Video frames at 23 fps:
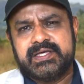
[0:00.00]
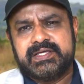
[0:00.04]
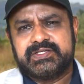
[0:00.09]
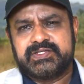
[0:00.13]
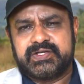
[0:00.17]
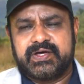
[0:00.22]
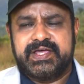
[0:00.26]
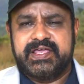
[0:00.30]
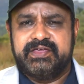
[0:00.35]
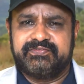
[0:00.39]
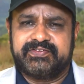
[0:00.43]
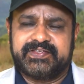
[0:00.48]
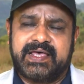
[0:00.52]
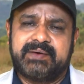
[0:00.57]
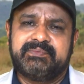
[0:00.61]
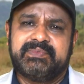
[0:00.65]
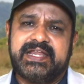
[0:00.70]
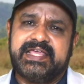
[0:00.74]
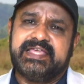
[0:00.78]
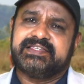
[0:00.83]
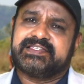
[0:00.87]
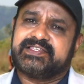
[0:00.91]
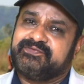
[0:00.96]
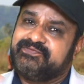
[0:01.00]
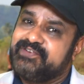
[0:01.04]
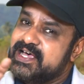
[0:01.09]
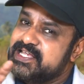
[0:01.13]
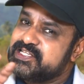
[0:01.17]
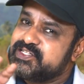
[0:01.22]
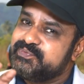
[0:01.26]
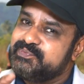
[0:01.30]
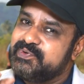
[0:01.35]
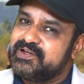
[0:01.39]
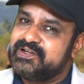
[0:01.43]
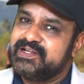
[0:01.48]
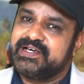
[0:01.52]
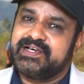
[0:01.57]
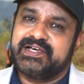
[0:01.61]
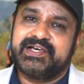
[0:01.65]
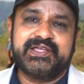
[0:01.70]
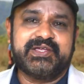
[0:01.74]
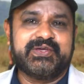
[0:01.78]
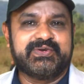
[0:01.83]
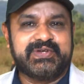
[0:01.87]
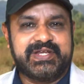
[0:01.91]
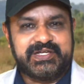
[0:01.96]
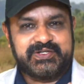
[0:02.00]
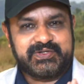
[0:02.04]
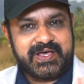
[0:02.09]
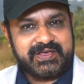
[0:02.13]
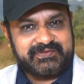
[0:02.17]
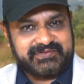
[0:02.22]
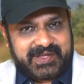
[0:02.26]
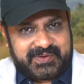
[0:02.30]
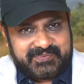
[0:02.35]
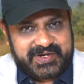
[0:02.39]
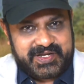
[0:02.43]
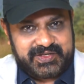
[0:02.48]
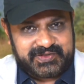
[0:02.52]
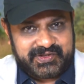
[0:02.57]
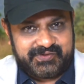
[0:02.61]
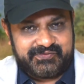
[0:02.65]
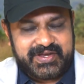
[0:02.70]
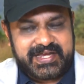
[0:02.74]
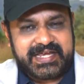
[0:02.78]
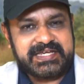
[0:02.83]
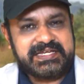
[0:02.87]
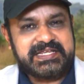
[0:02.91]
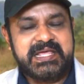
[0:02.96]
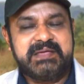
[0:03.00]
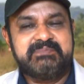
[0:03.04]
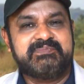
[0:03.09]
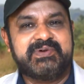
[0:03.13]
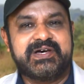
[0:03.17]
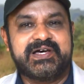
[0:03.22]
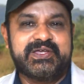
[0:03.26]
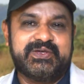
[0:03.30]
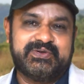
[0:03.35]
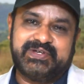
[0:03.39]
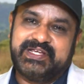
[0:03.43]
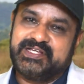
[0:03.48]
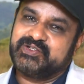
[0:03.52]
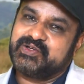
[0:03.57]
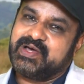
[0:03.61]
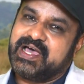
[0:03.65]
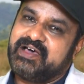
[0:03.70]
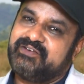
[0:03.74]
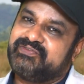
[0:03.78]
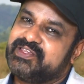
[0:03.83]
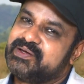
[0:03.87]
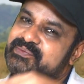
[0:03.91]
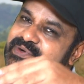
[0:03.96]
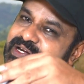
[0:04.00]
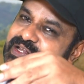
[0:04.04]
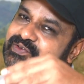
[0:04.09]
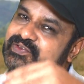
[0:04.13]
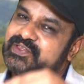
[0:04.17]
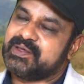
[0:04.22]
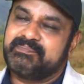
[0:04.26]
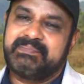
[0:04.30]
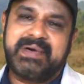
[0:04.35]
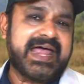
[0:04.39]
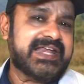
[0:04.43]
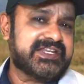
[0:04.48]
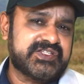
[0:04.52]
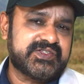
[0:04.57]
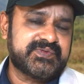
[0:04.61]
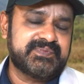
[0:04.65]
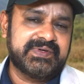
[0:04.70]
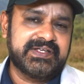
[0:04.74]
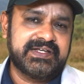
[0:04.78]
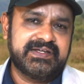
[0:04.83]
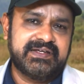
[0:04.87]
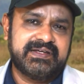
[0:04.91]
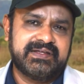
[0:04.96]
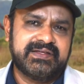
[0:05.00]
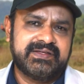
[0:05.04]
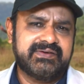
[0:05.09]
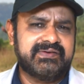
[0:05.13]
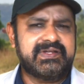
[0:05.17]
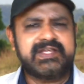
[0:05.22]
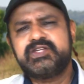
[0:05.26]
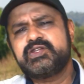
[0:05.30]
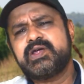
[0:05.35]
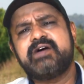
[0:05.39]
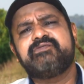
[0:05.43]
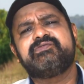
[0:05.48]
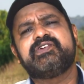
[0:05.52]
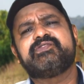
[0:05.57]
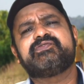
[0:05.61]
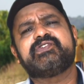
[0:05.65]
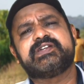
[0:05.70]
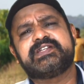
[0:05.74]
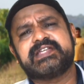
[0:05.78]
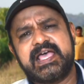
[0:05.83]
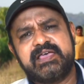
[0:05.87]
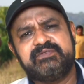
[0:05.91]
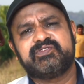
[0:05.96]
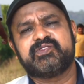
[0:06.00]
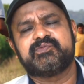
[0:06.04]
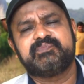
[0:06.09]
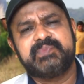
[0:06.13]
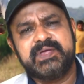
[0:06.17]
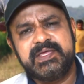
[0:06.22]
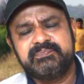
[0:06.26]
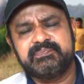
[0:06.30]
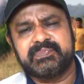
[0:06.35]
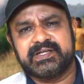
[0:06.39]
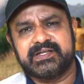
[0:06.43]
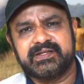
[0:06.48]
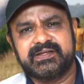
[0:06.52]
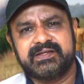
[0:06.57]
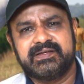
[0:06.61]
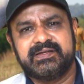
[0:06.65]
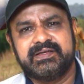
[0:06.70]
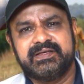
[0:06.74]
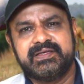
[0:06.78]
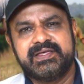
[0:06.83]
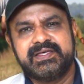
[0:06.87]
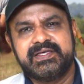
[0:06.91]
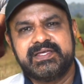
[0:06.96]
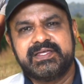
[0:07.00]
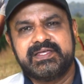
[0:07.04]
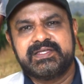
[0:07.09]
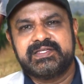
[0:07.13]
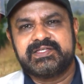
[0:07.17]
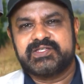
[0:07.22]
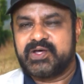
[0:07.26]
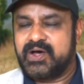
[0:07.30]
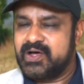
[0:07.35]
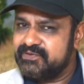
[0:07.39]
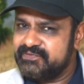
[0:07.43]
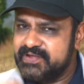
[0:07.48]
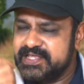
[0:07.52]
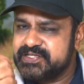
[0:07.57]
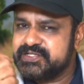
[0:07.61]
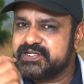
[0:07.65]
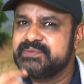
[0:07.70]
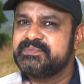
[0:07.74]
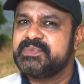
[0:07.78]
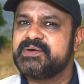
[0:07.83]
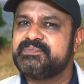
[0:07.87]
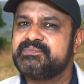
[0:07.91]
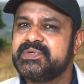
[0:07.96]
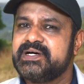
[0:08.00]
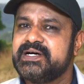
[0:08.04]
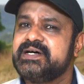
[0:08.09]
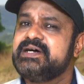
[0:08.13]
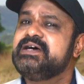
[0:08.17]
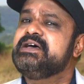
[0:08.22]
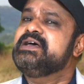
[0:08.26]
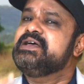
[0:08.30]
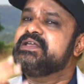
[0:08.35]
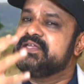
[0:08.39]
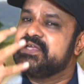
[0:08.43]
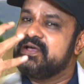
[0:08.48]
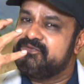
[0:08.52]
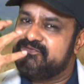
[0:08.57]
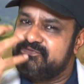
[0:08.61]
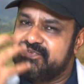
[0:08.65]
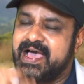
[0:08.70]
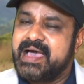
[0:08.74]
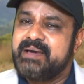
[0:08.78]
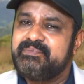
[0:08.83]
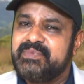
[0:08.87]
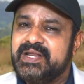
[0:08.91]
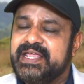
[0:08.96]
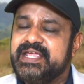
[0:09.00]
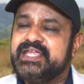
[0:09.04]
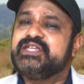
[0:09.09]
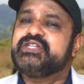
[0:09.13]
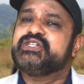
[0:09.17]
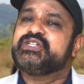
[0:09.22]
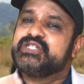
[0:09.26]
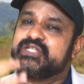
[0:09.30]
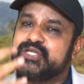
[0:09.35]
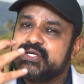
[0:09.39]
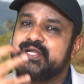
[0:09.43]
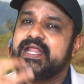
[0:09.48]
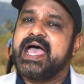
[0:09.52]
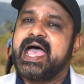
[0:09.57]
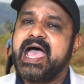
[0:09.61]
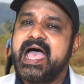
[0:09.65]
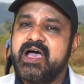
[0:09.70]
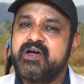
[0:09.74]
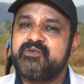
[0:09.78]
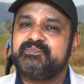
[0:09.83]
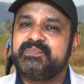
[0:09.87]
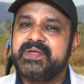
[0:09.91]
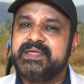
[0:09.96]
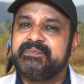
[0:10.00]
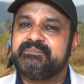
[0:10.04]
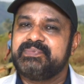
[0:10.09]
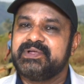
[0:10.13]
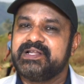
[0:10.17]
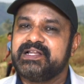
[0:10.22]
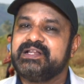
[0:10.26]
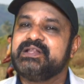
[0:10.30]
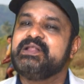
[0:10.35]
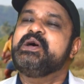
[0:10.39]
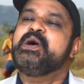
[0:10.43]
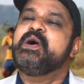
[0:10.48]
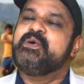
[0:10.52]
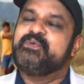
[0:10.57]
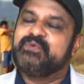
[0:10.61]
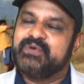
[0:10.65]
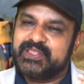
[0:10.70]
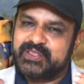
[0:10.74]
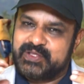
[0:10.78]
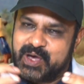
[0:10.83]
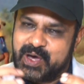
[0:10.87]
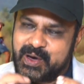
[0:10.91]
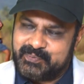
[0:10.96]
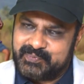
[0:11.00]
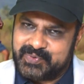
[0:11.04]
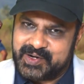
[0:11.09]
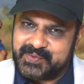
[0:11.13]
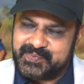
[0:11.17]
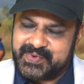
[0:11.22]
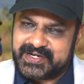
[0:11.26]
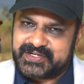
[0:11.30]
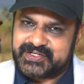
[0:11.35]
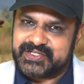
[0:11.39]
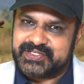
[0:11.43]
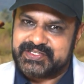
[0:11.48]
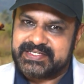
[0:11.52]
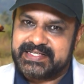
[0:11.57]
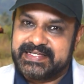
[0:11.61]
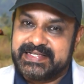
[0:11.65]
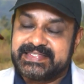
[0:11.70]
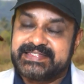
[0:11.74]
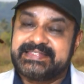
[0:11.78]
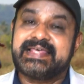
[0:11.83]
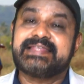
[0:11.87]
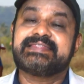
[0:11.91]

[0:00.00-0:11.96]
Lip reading: So if somebody is a fast bowler, you need to have somebody who's a wicket keeper, you need to have somebody who's a batsman, you need to have different types of people. So always remember, your family should have people with complementary skills.